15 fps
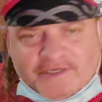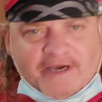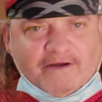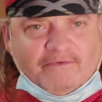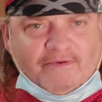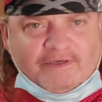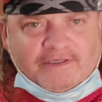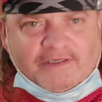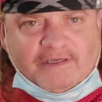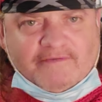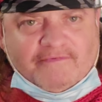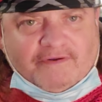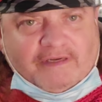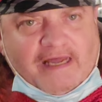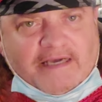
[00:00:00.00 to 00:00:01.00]
here recently
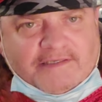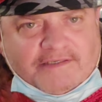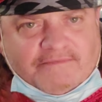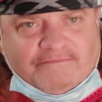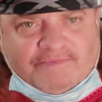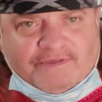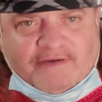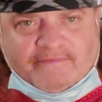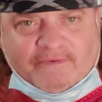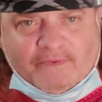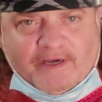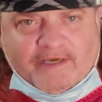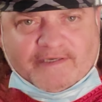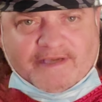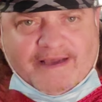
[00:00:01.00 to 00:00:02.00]
for the last several
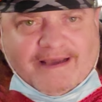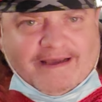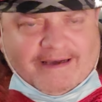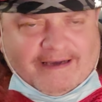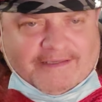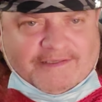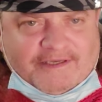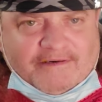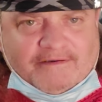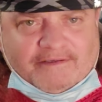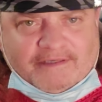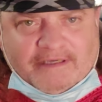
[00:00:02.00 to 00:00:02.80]
weeks considered,